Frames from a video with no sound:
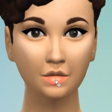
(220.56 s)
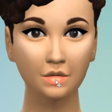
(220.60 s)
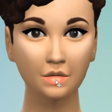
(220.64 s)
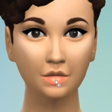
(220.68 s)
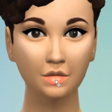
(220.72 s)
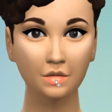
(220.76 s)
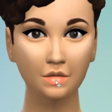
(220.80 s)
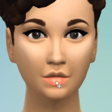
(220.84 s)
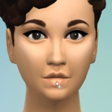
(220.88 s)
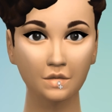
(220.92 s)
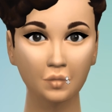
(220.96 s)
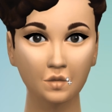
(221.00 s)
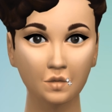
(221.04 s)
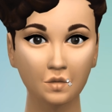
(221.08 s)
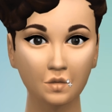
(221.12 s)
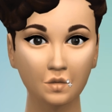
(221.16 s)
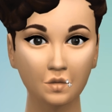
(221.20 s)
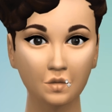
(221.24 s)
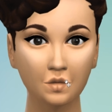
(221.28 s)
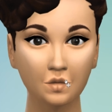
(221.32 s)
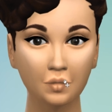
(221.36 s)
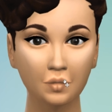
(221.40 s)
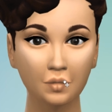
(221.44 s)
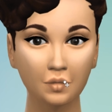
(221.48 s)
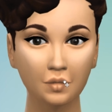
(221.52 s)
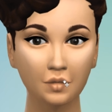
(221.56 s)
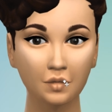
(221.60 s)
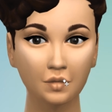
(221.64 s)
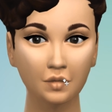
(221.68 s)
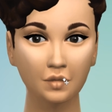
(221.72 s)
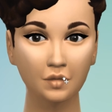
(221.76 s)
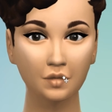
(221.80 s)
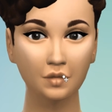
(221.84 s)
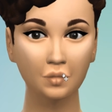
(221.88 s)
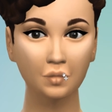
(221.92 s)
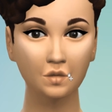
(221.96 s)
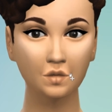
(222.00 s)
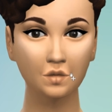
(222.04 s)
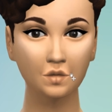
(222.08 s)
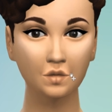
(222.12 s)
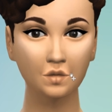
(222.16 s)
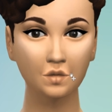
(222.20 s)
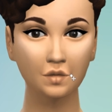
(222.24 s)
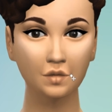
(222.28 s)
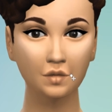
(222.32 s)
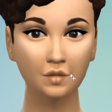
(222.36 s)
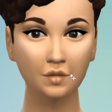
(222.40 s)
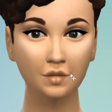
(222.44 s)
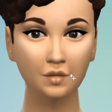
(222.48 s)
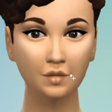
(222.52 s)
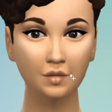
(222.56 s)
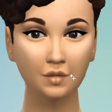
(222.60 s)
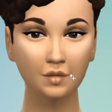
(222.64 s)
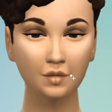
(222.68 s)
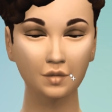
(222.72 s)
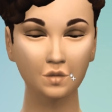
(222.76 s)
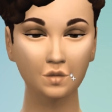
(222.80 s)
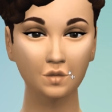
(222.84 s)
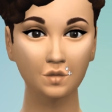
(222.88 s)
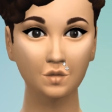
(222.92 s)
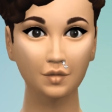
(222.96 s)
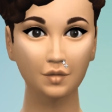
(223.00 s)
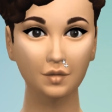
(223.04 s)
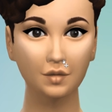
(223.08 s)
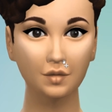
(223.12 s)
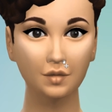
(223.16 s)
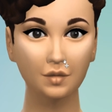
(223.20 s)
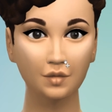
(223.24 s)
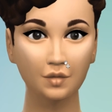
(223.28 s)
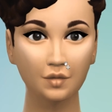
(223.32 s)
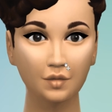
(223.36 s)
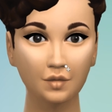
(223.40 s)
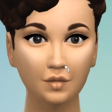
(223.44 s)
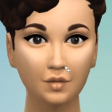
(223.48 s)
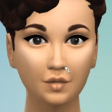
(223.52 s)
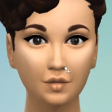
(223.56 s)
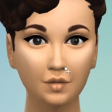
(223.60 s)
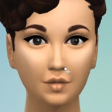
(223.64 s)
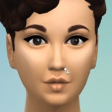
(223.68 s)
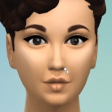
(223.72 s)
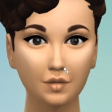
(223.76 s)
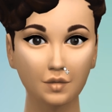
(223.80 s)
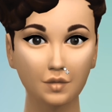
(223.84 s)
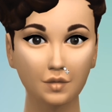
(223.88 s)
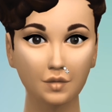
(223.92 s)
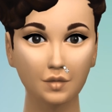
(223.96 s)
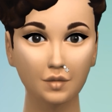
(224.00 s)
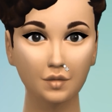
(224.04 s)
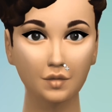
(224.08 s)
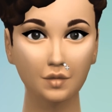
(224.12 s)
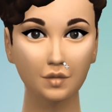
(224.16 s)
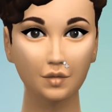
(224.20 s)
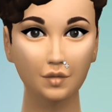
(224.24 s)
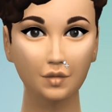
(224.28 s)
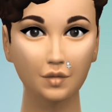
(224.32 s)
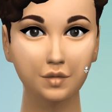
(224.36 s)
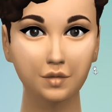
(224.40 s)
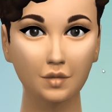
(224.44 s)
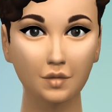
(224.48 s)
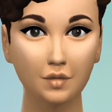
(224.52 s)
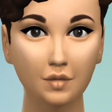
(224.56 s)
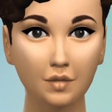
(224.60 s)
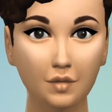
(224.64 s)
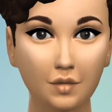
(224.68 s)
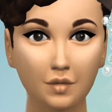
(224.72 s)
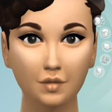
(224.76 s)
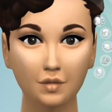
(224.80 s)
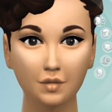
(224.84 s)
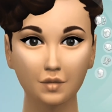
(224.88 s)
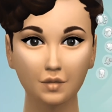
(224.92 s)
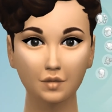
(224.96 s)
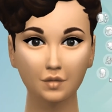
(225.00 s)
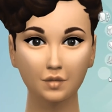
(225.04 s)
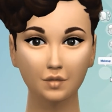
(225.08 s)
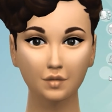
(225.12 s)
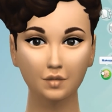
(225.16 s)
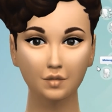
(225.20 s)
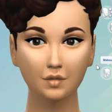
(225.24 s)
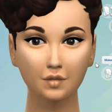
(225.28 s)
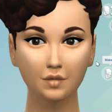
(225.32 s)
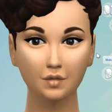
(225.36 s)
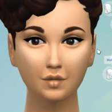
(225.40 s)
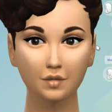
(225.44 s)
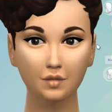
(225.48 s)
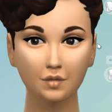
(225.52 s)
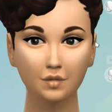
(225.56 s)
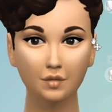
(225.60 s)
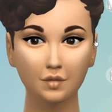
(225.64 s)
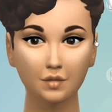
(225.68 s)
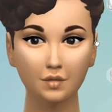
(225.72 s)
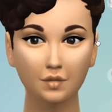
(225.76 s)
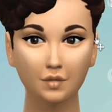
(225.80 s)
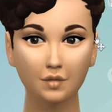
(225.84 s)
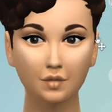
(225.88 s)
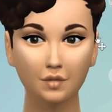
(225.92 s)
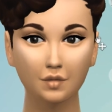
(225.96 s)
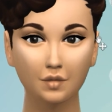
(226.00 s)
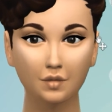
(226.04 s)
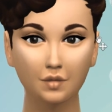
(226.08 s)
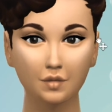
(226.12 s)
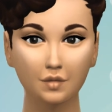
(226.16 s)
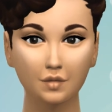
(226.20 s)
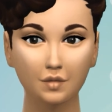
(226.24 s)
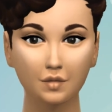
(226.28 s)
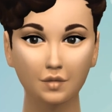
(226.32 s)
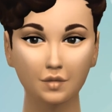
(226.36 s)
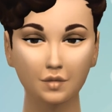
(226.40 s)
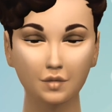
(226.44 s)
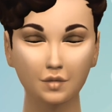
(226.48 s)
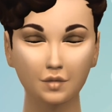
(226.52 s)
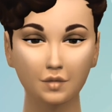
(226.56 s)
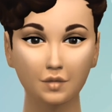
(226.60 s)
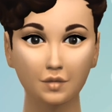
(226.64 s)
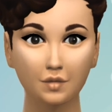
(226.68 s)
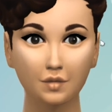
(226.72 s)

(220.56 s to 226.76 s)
[no speech]